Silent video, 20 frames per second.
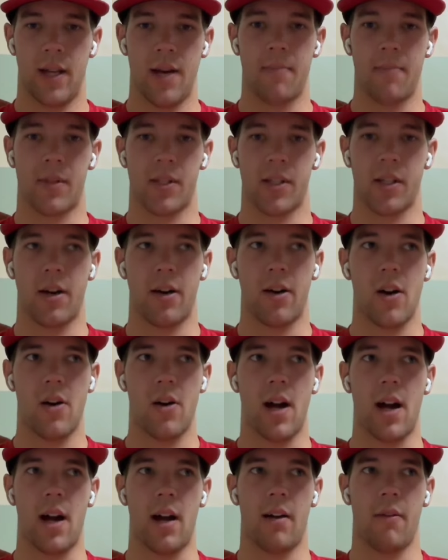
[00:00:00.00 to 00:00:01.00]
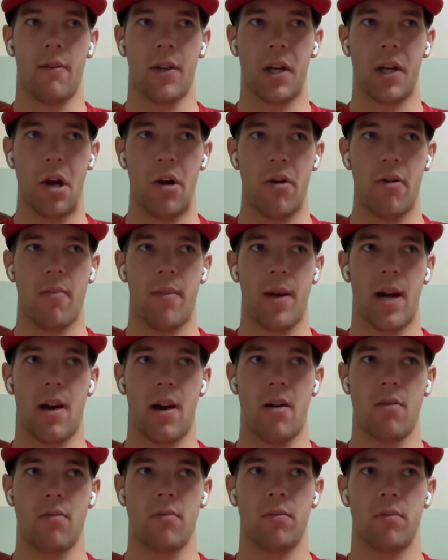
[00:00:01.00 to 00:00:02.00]
Yep. So I would go
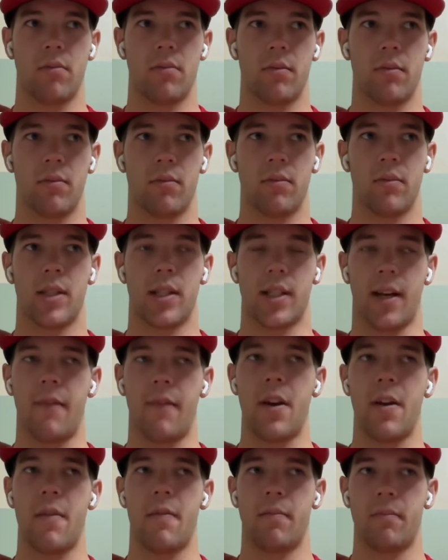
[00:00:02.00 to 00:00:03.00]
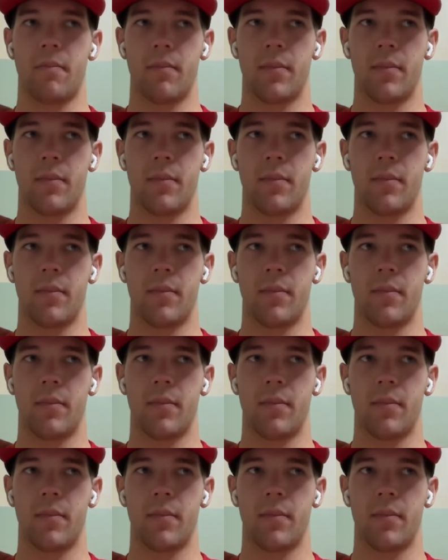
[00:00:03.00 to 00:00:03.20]
about 70